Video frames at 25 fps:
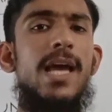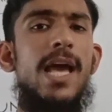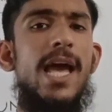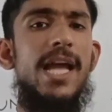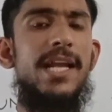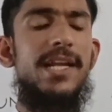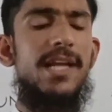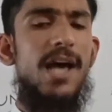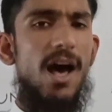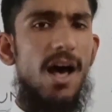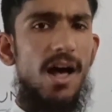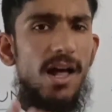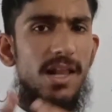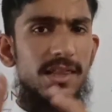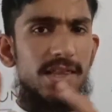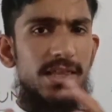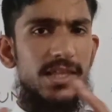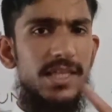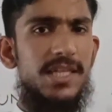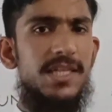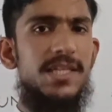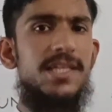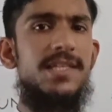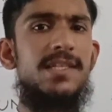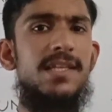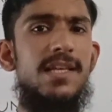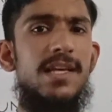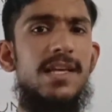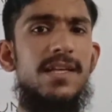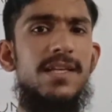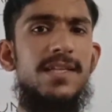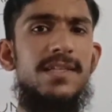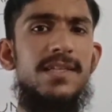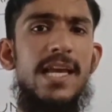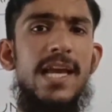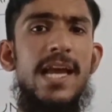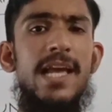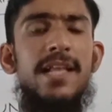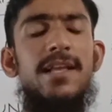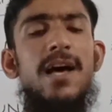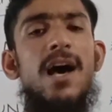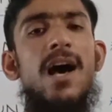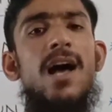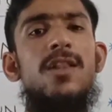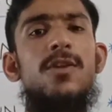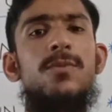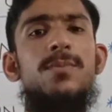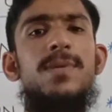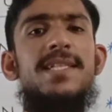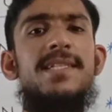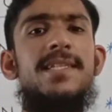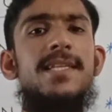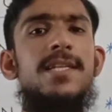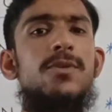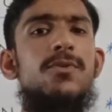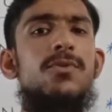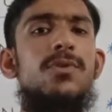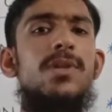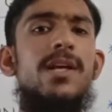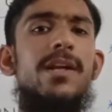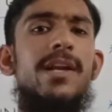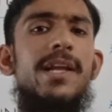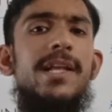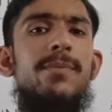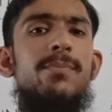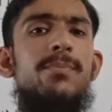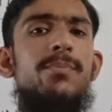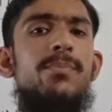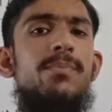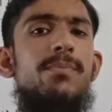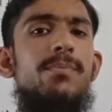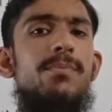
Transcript: and all these and all of the singular and